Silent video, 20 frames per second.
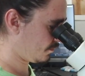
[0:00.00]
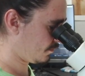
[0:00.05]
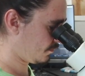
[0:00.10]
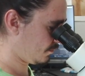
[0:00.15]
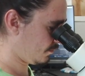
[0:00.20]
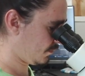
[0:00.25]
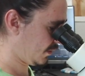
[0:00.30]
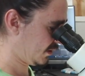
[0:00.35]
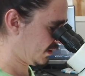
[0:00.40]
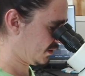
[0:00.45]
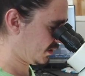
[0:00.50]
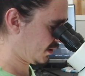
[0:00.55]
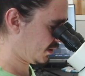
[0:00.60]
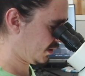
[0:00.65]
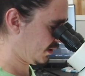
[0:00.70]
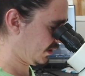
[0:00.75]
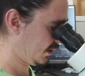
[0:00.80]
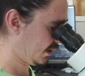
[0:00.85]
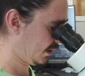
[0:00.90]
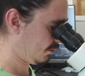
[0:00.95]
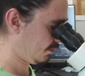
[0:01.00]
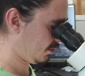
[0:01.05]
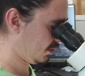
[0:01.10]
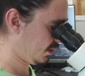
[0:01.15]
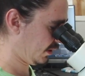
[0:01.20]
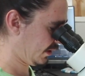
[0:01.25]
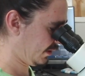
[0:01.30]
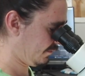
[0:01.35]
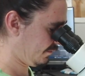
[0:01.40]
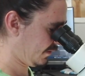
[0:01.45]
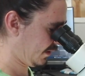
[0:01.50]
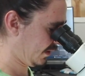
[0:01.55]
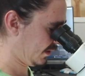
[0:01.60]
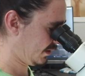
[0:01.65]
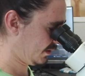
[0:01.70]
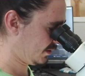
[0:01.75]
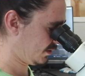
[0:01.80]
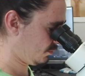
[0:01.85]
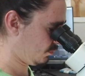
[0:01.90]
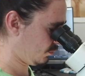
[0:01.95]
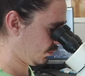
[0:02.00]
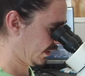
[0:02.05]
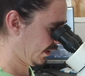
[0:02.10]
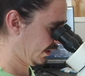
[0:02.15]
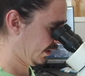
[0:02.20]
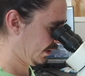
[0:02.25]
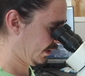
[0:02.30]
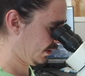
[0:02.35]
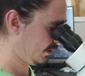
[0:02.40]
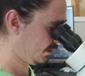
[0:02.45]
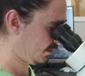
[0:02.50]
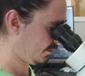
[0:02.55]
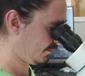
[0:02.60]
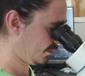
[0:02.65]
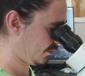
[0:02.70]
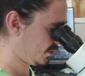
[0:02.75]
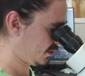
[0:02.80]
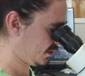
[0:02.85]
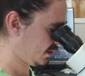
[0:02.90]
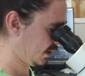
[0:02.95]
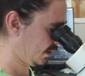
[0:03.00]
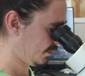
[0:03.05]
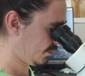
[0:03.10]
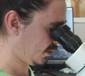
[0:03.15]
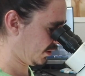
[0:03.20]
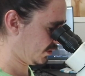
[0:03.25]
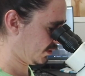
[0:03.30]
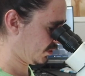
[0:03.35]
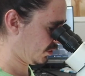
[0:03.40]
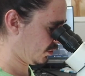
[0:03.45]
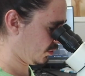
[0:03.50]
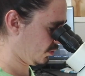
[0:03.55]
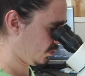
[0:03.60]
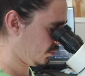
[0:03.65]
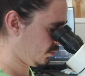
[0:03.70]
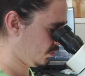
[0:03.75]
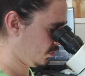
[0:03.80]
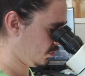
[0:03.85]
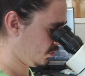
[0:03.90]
Basically, I will let it find its way the first time on its own,